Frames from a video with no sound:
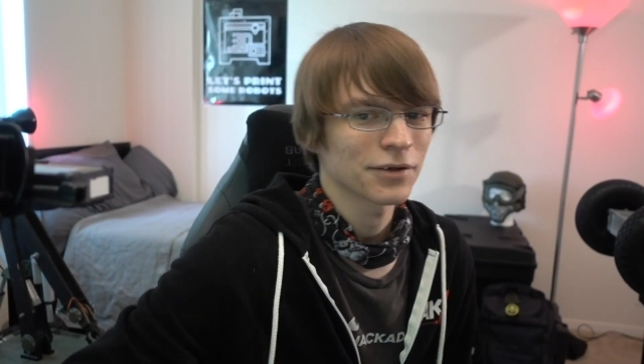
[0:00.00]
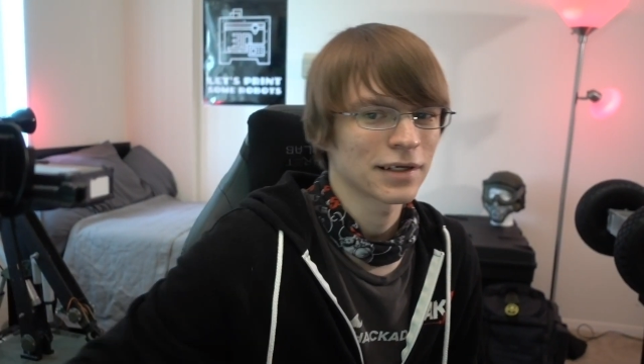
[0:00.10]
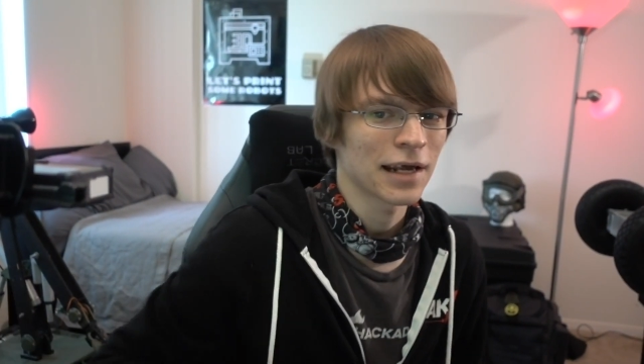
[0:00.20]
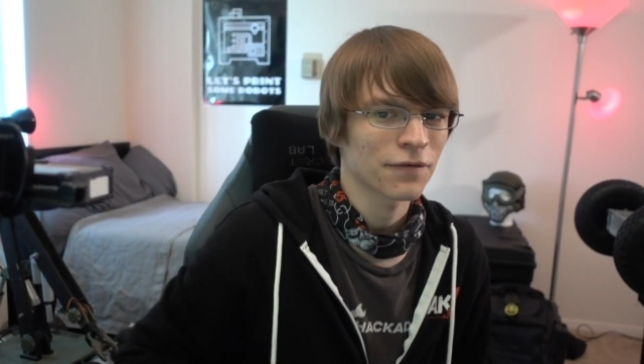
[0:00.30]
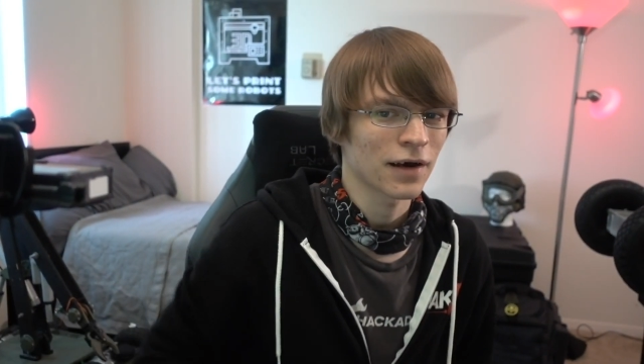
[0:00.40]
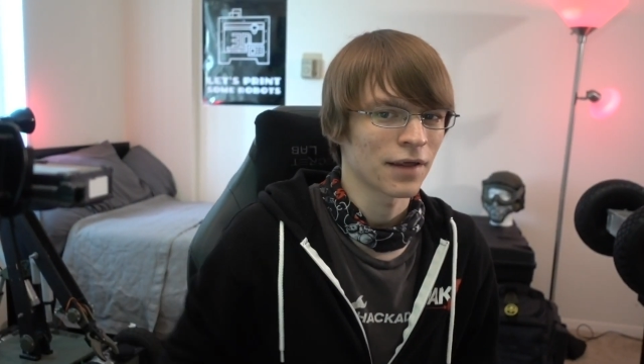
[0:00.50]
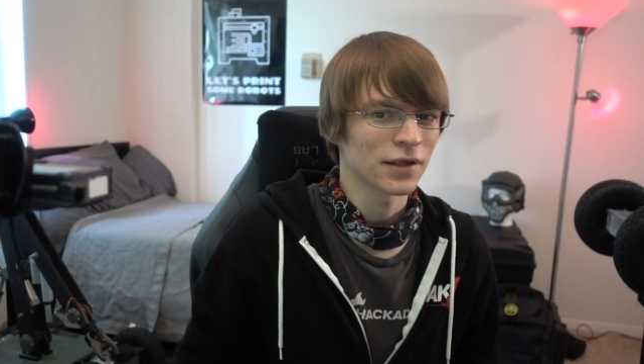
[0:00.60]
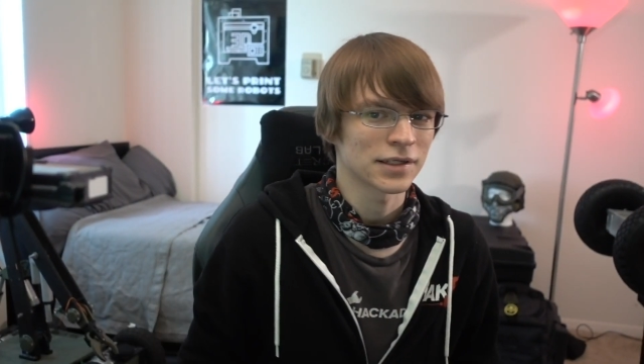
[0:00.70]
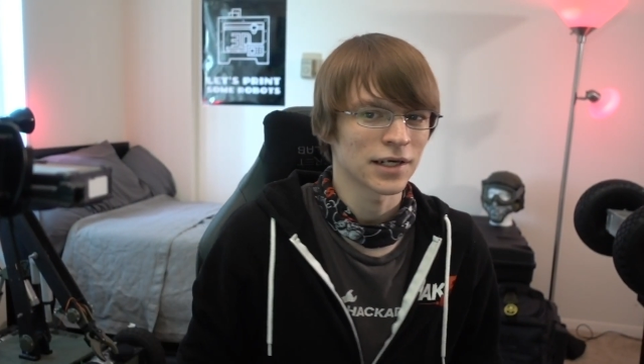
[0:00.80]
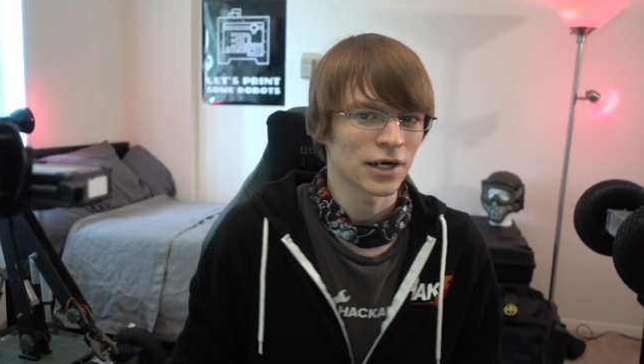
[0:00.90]
to DEF CON
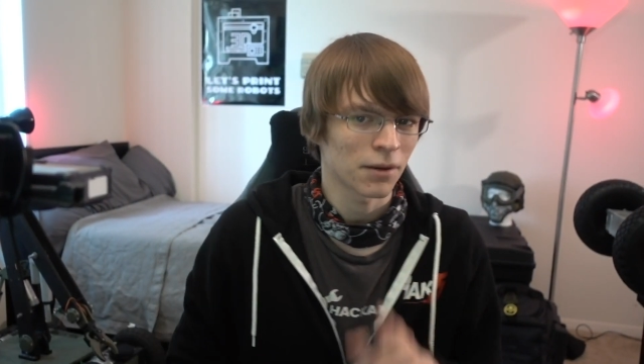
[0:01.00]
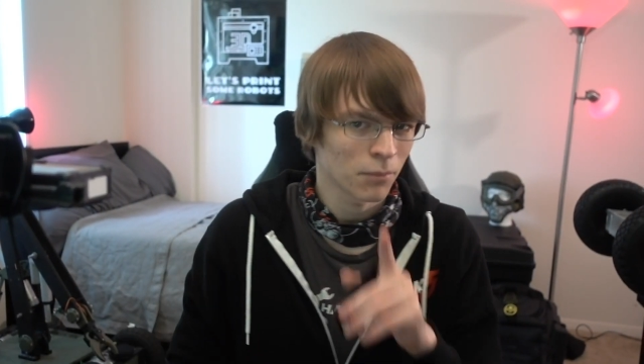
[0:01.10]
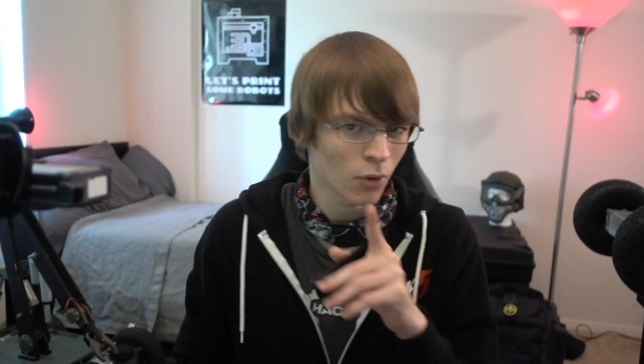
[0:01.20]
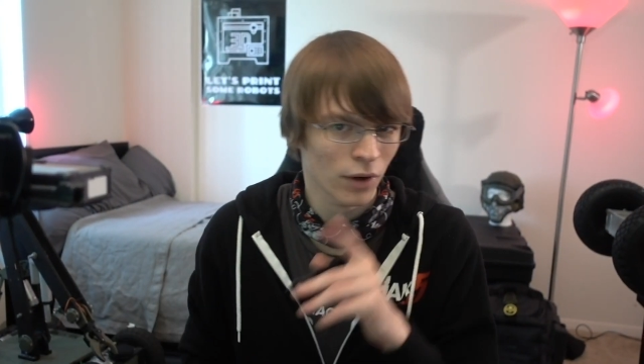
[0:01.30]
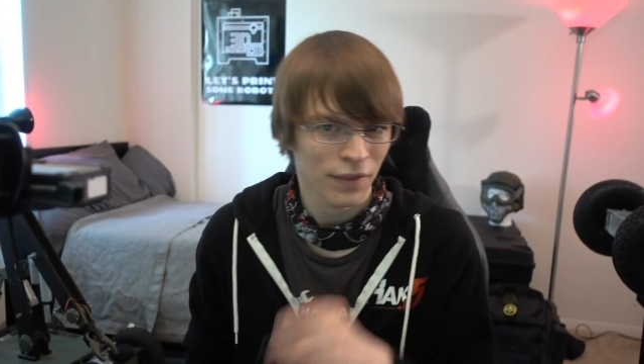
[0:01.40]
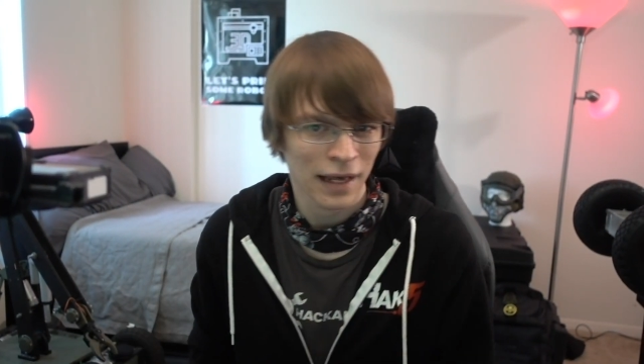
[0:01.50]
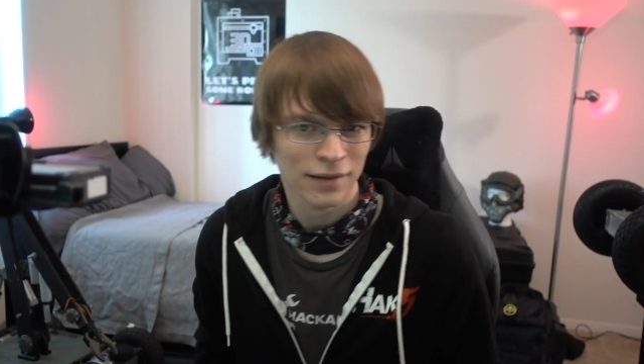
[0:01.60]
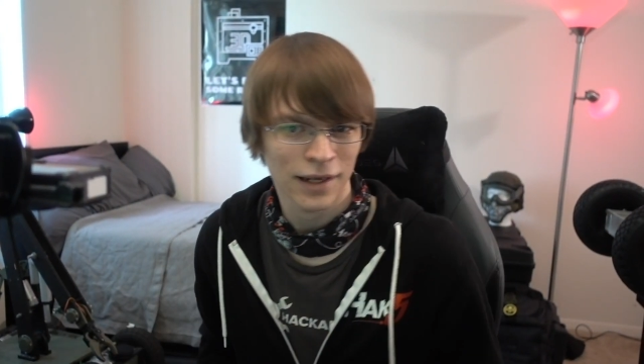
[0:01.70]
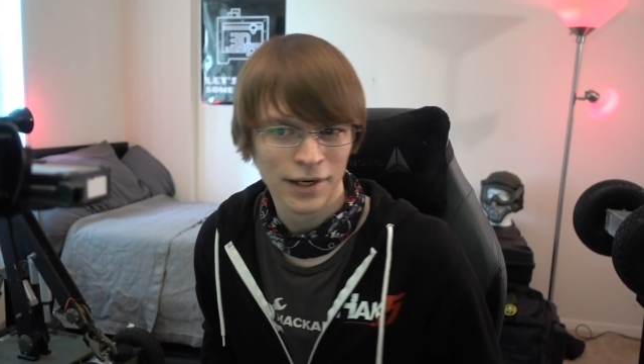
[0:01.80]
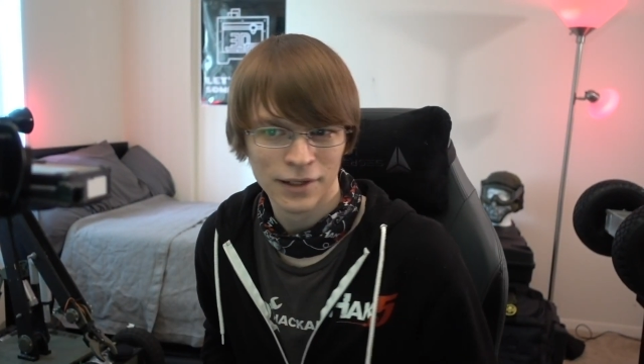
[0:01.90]
this year. More on
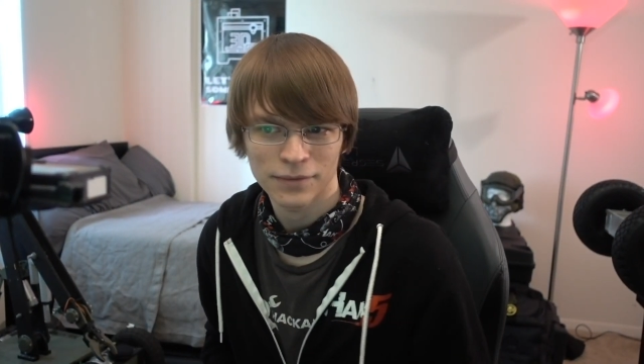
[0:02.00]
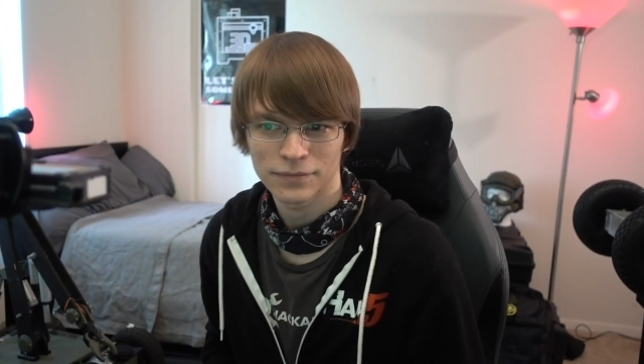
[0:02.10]
that later.